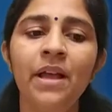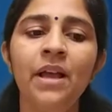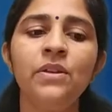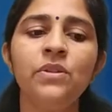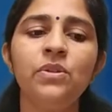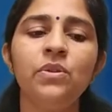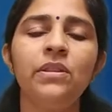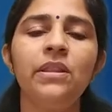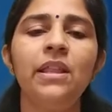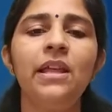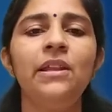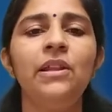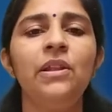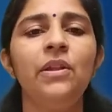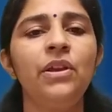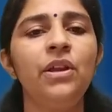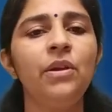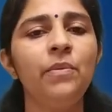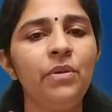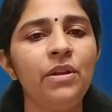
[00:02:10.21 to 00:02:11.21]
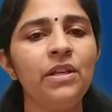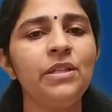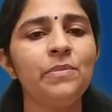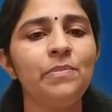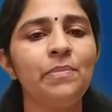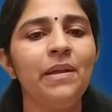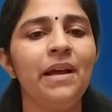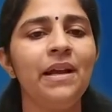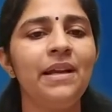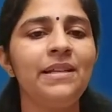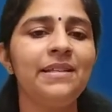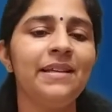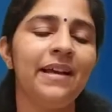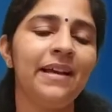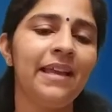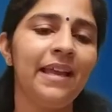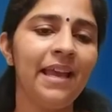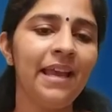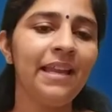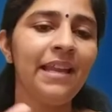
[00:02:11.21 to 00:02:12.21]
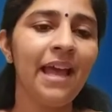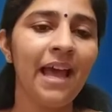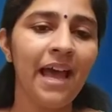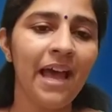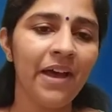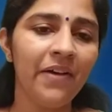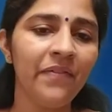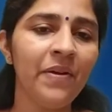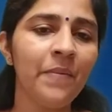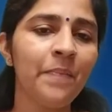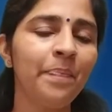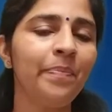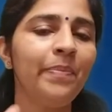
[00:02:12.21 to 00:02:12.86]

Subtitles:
So the leguminous plants again have